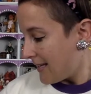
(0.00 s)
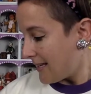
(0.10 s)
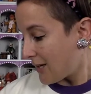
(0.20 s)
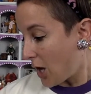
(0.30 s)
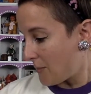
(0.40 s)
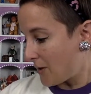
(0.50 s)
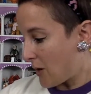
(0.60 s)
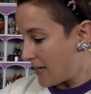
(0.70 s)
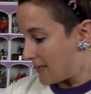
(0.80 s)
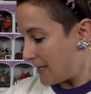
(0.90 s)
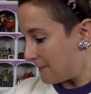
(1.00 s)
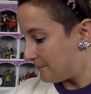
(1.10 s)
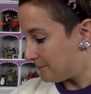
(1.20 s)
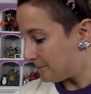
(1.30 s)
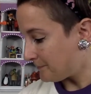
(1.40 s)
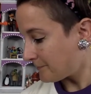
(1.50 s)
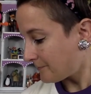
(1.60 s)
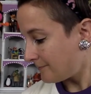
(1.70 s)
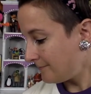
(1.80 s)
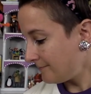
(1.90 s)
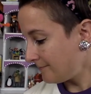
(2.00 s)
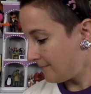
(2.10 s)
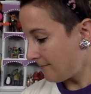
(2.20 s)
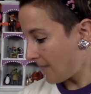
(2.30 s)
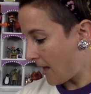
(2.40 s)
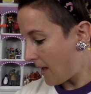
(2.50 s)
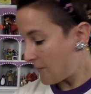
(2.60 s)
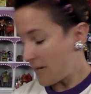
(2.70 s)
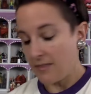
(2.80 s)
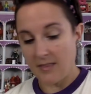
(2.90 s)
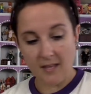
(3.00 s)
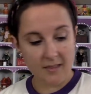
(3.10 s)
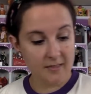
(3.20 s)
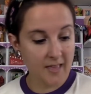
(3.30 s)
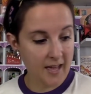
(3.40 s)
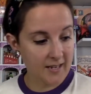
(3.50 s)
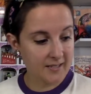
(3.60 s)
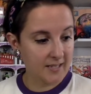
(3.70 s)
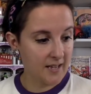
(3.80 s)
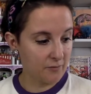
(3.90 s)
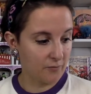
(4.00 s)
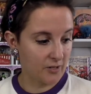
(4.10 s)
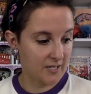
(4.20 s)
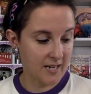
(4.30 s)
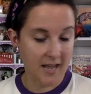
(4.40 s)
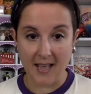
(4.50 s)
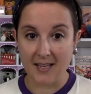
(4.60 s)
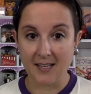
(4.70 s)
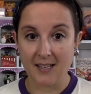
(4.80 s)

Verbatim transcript: Call me crazy. Um, but I think that that is it for today.